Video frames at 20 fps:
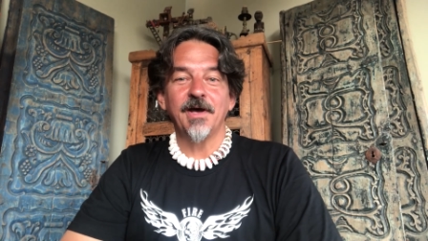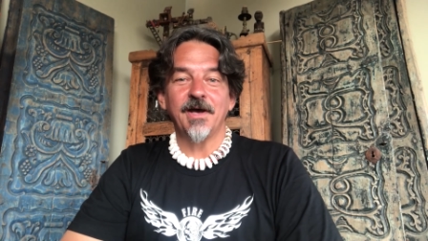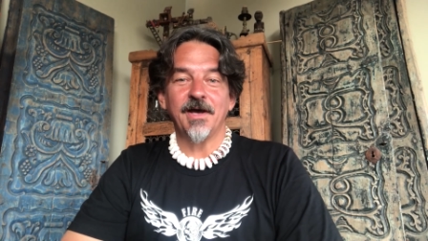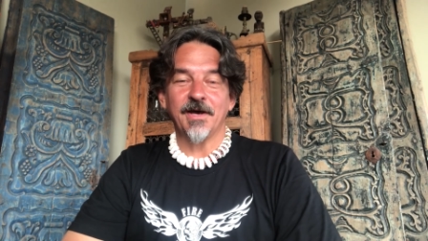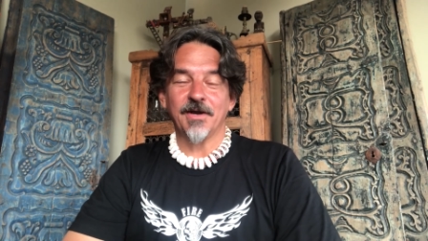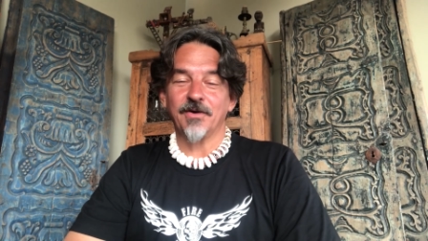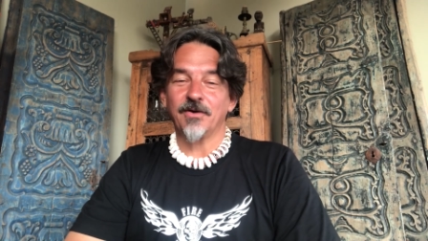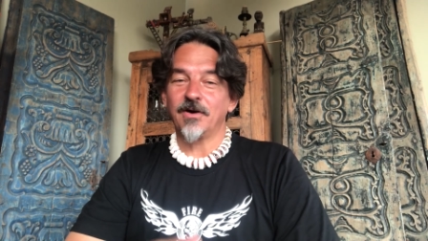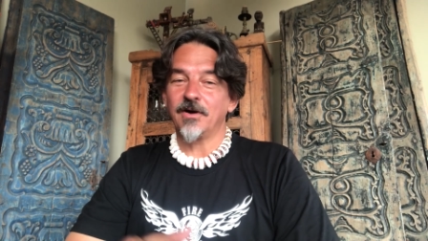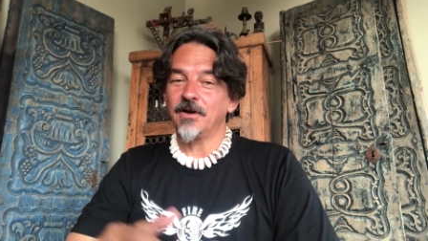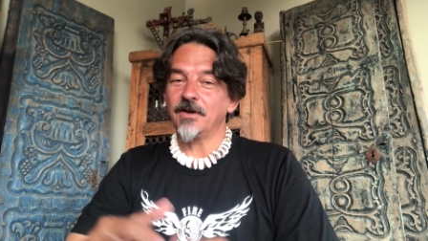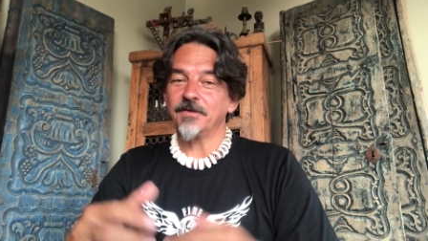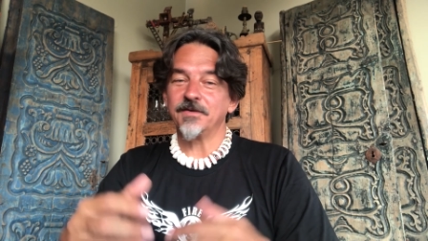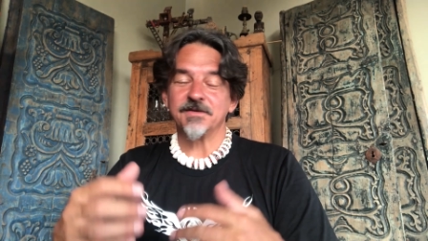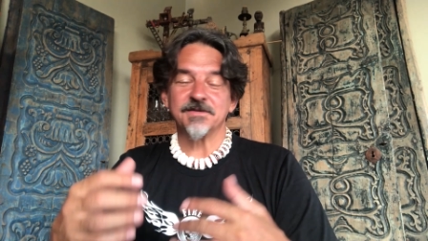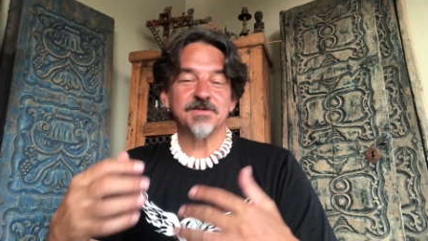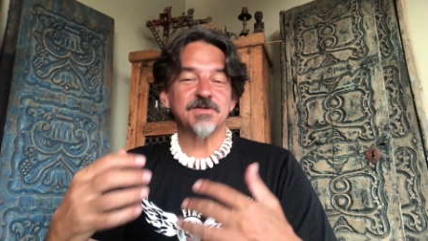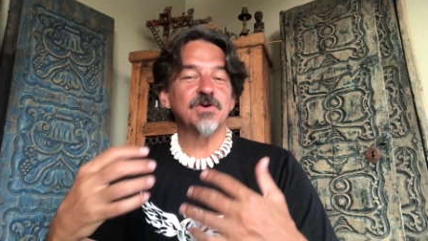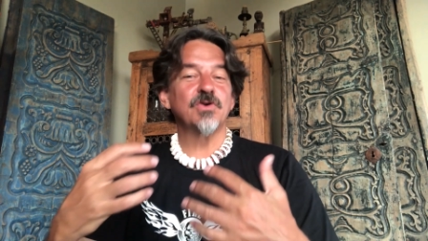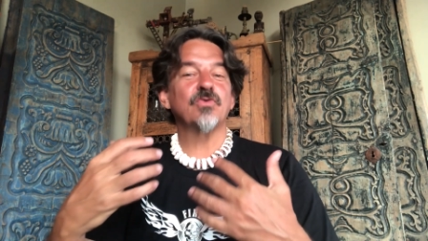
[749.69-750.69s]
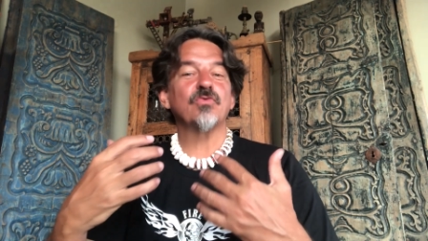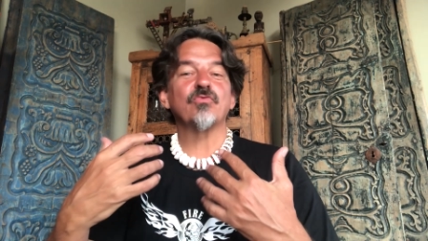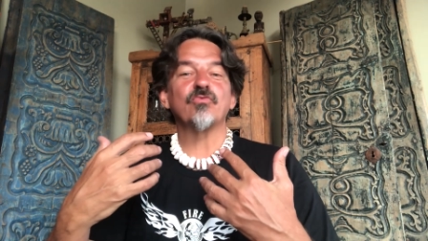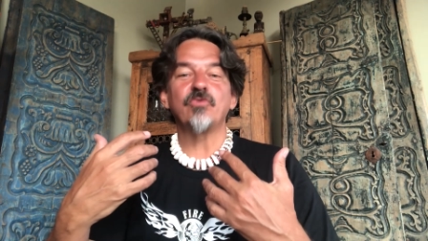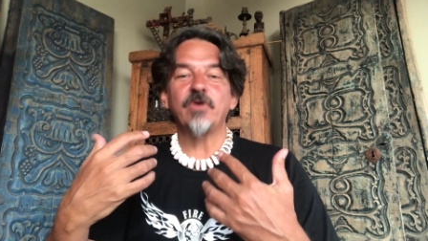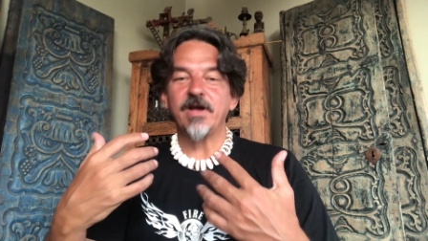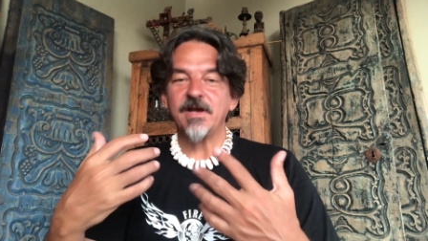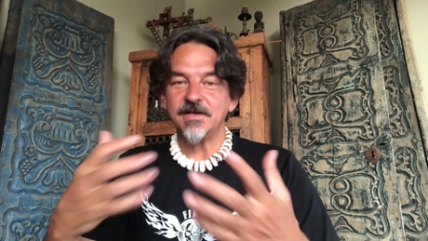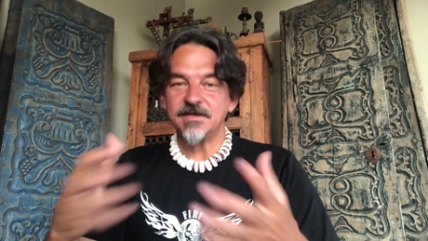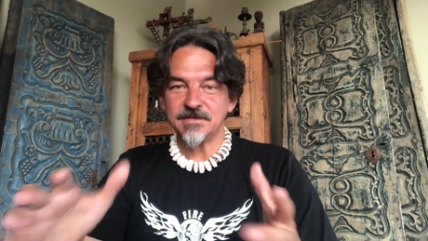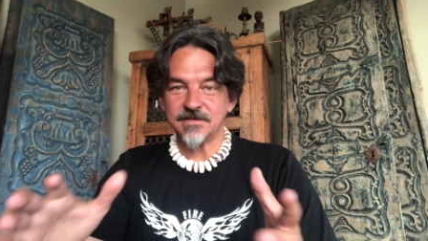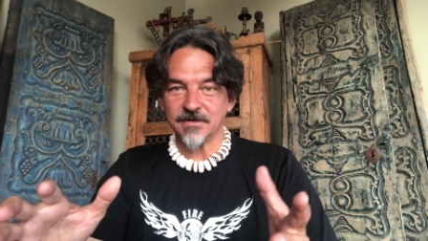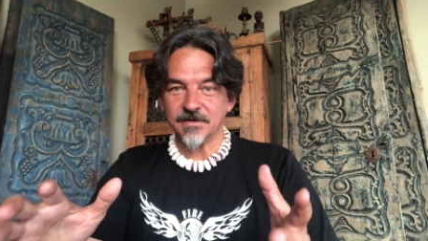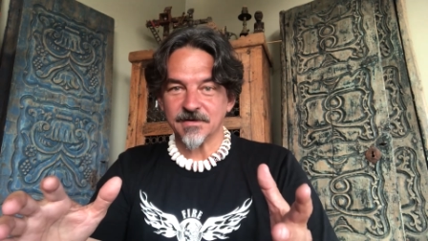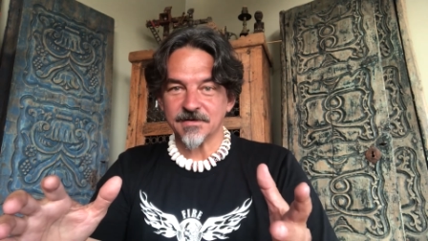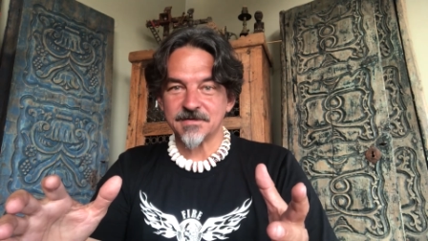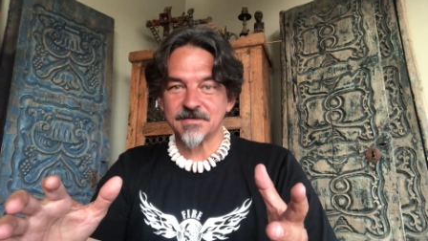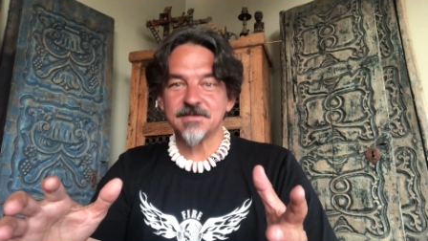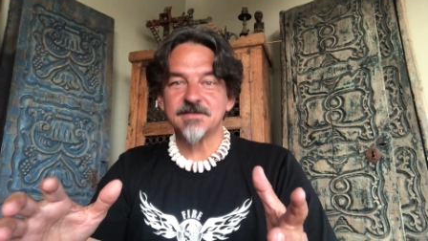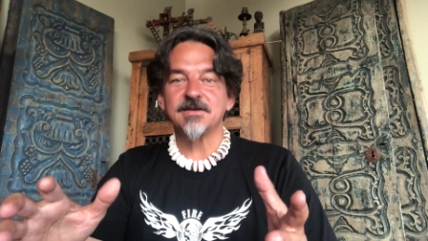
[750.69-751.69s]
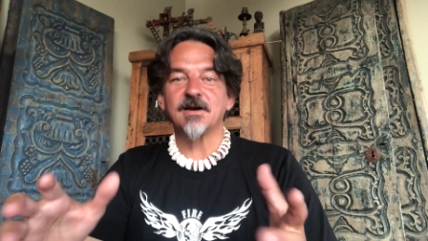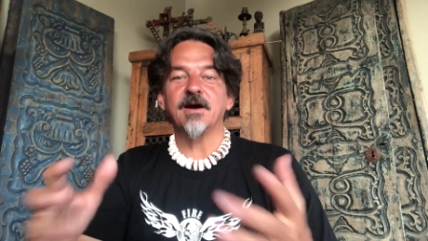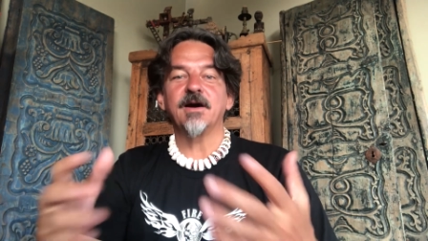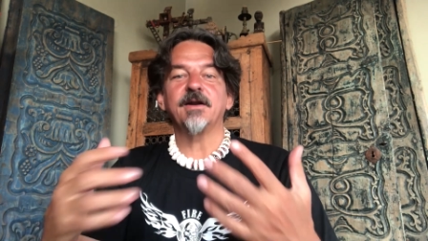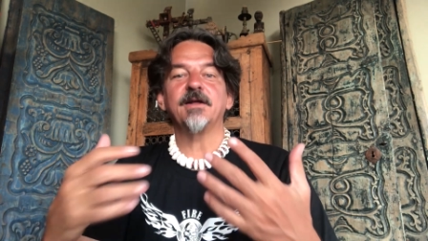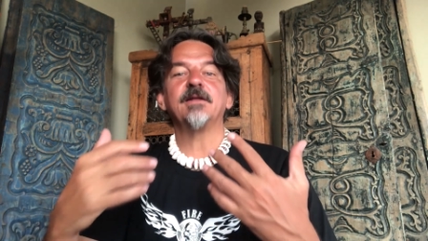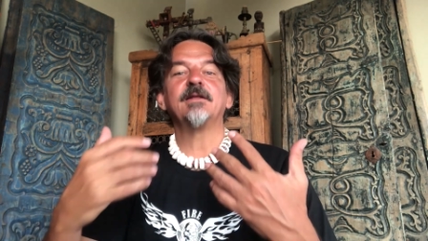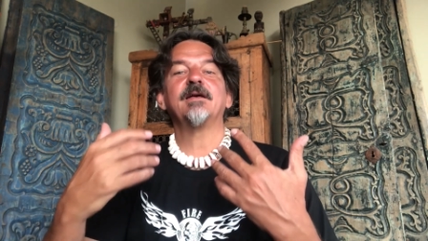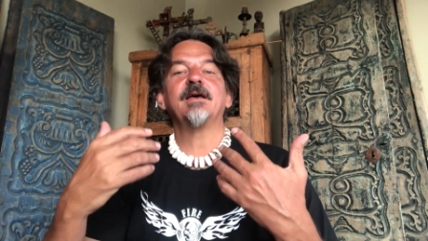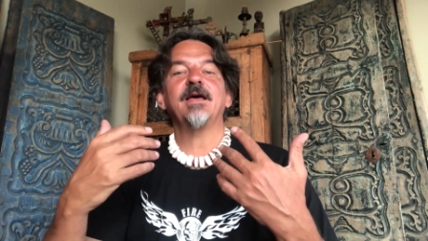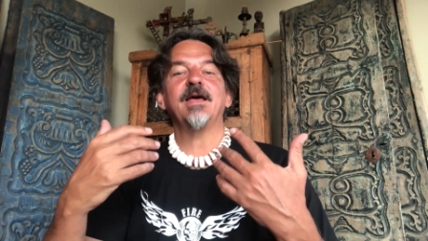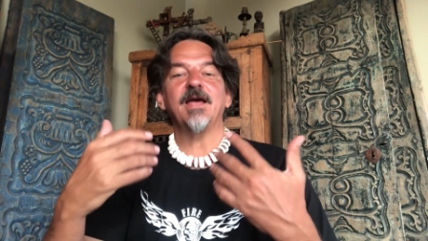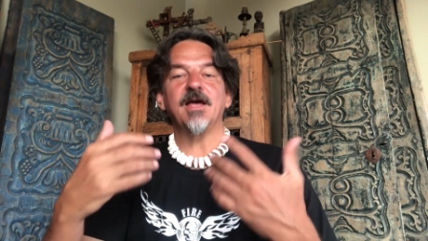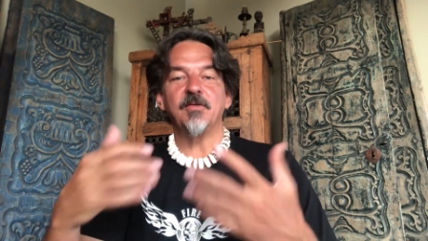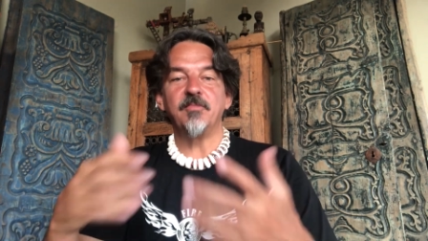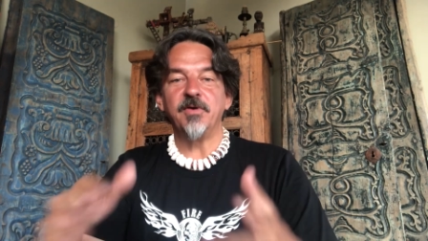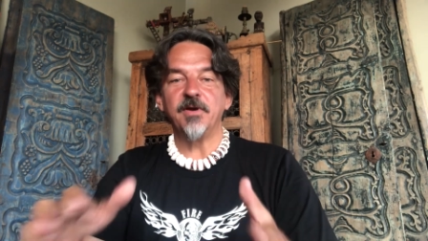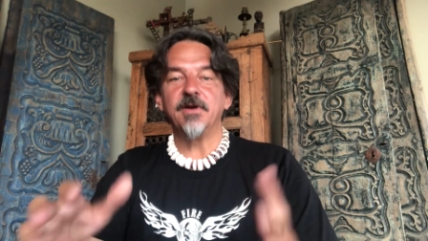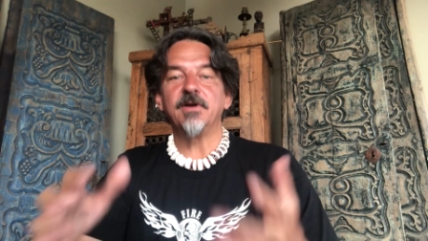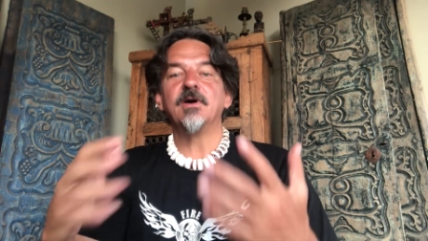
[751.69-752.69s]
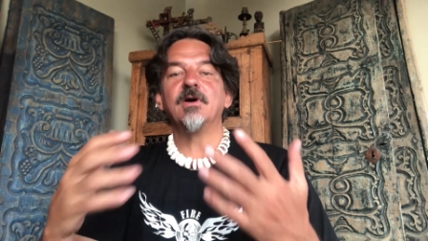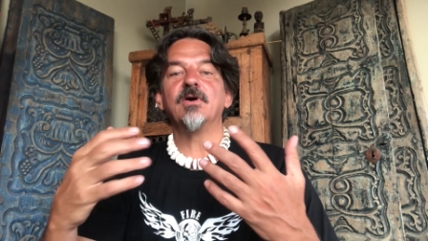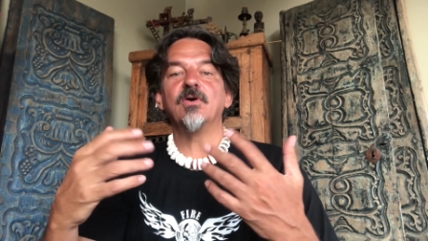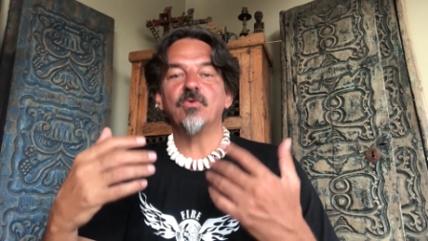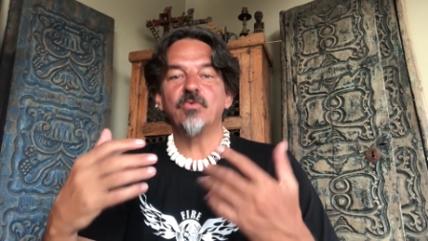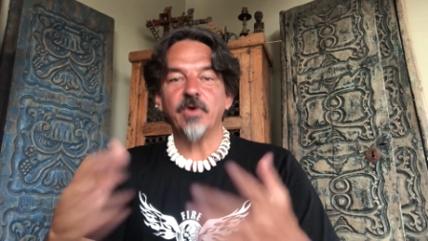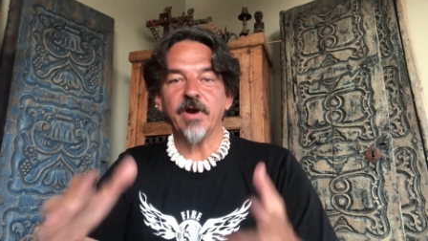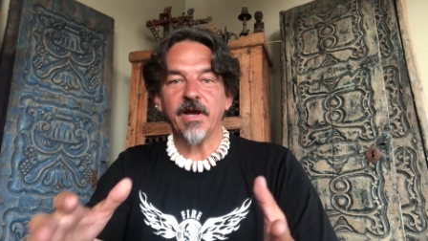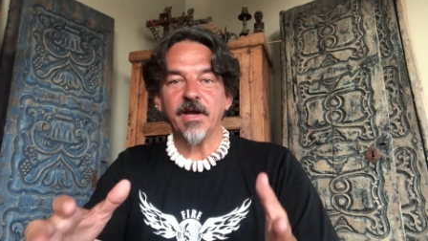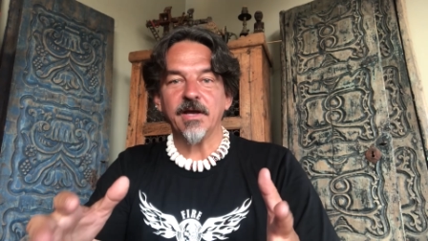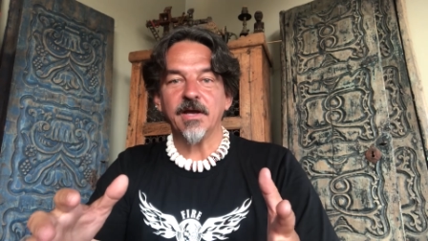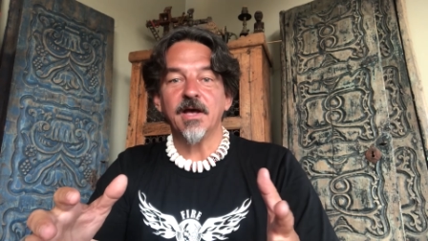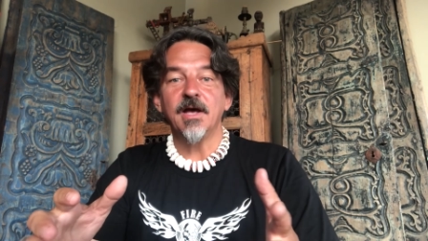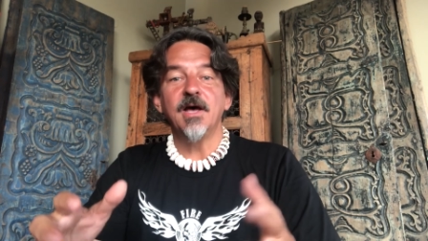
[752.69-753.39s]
and all this craziness started ebbing away.